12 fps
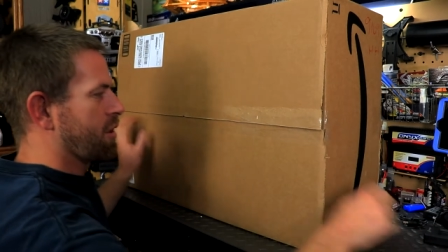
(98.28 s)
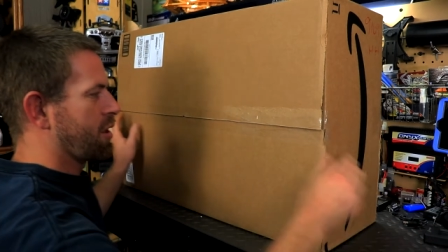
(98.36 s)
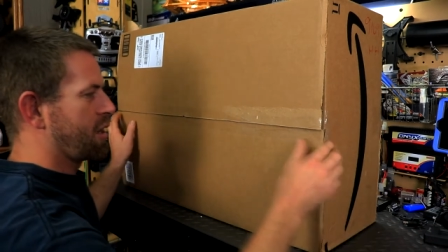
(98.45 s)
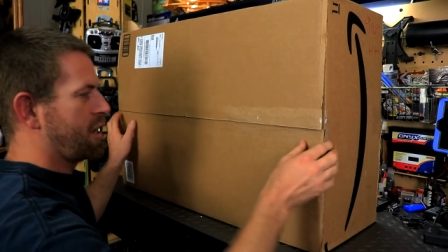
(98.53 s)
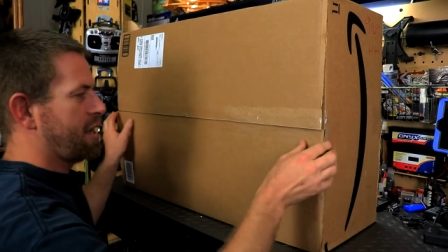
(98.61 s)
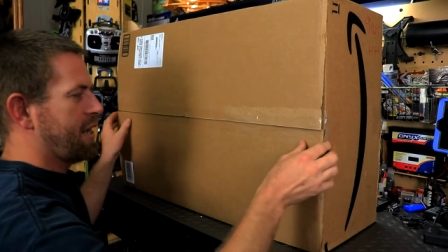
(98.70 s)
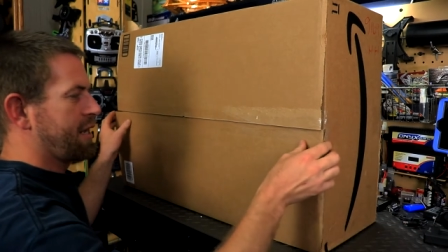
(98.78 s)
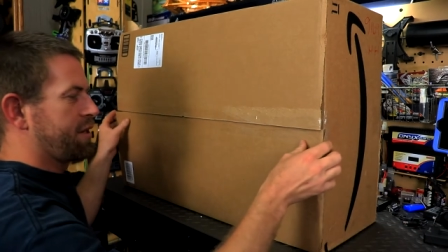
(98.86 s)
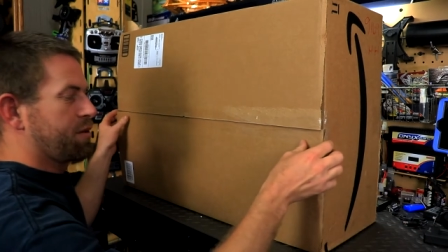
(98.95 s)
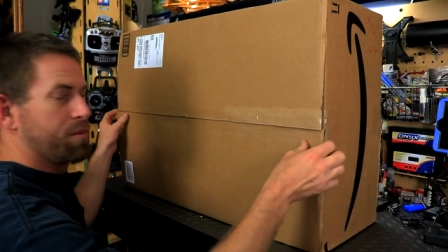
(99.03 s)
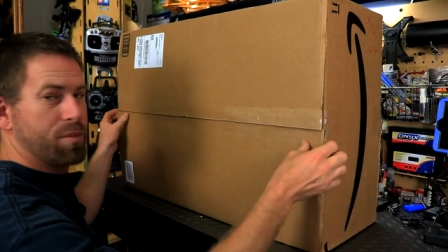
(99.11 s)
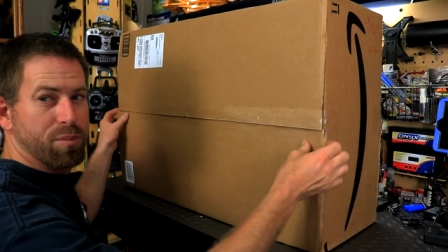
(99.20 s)
Alright.
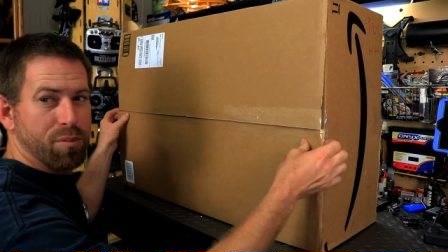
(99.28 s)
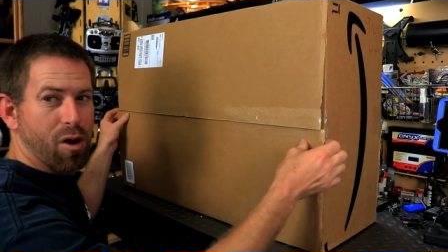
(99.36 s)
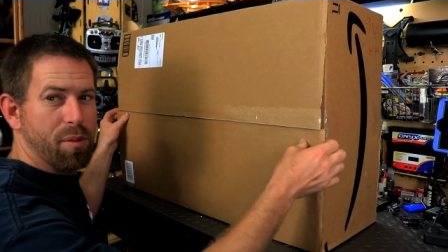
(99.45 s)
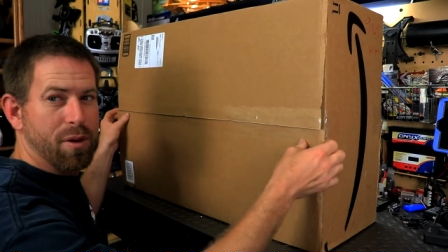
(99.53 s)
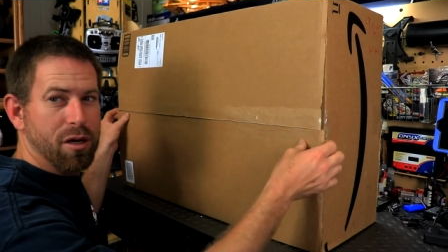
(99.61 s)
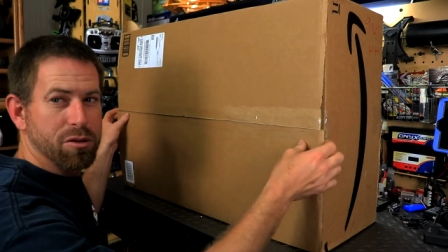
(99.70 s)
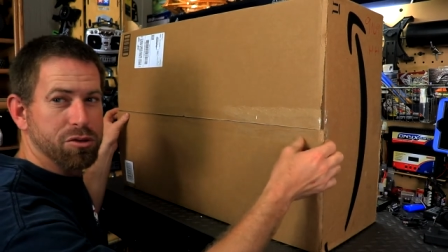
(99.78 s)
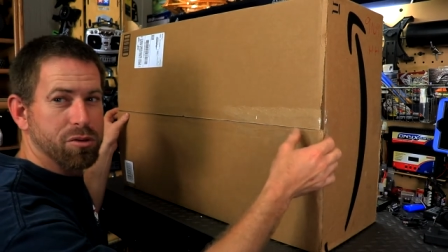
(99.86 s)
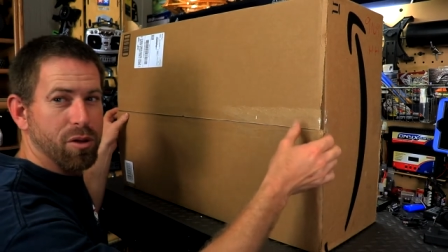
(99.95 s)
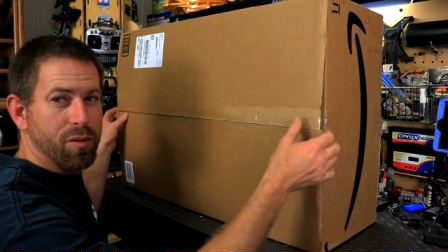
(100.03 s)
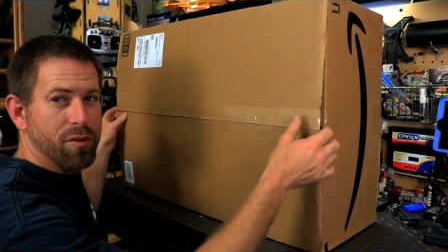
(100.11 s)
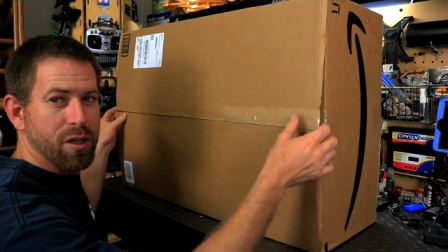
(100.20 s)
Moment of
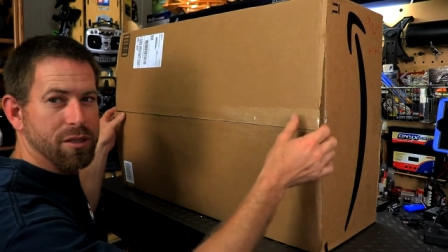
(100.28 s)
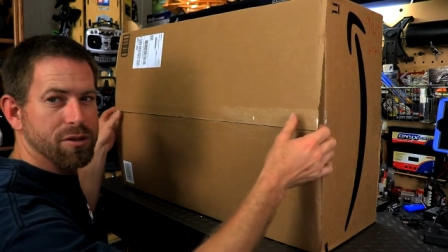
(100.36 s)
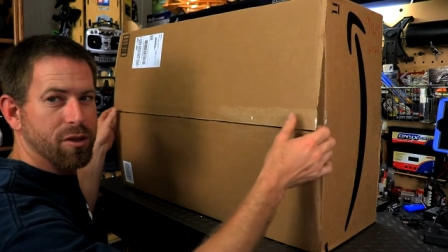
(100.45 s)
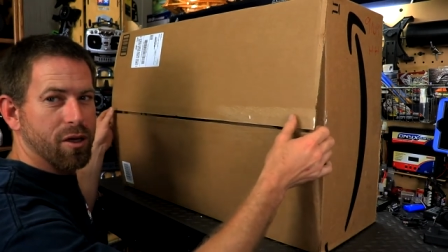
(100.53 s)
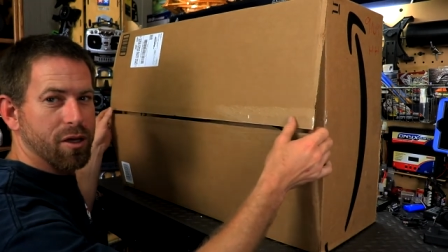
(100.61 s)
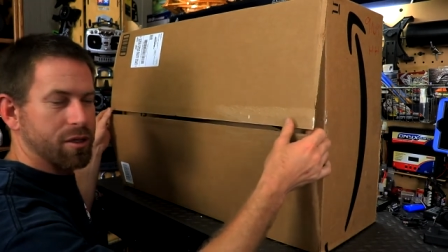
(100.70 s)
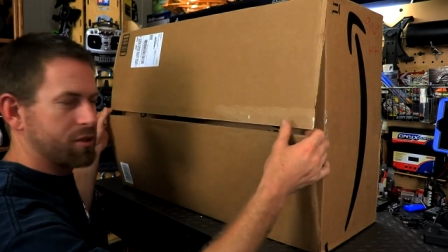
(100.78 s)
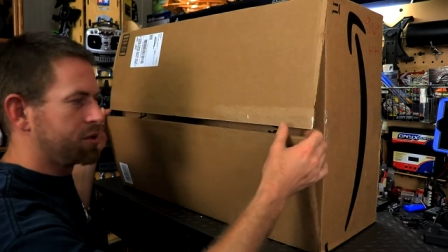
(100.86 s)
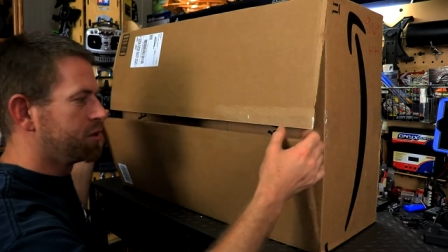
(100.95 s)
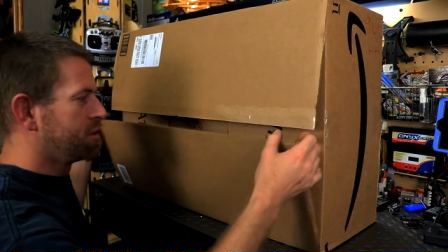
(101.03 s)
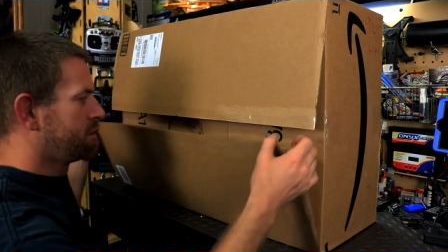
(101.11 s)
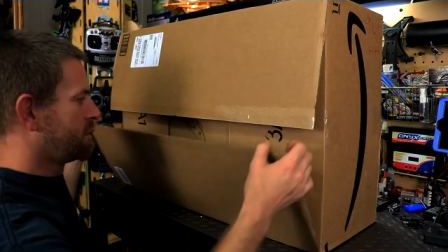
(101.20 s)
truth. Let's look.
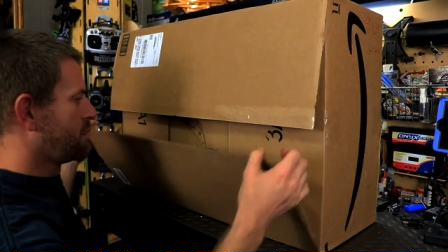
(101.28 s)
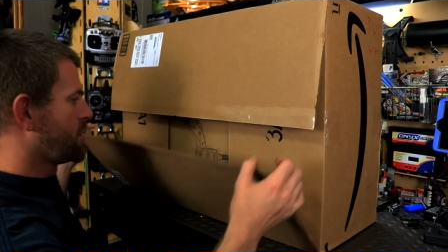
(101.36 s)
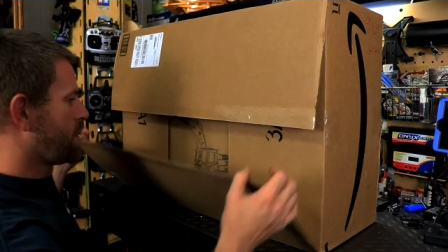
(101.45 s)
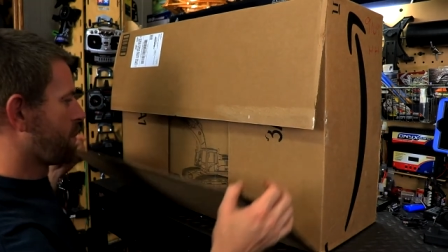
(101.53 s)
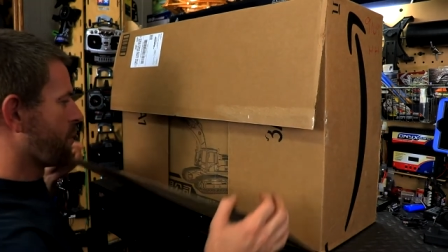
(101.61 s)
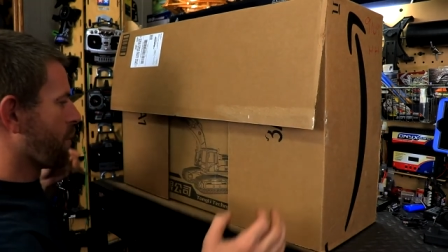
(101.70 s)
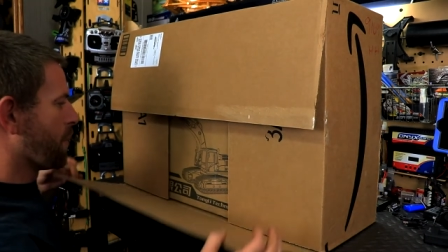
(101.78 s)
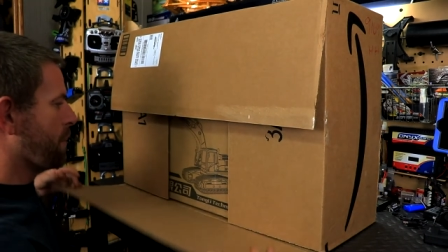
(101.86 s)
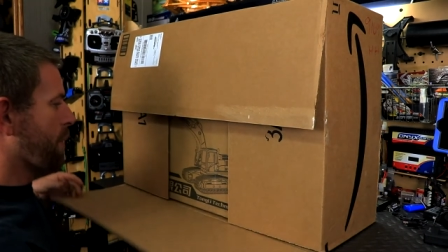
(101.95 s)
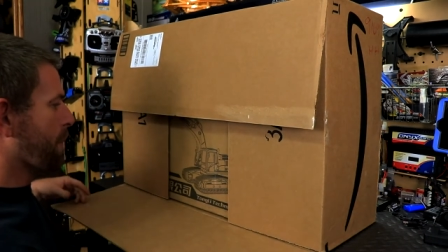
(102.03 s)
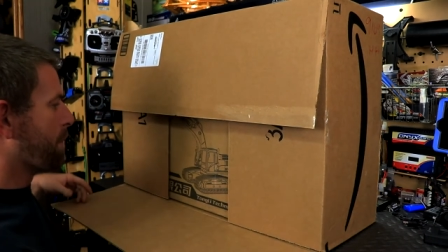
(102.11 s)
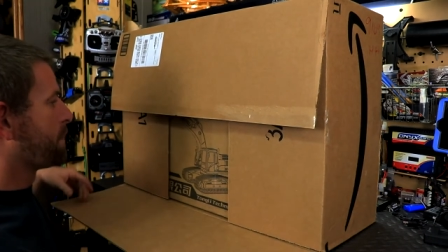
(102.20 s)
Boom, boom,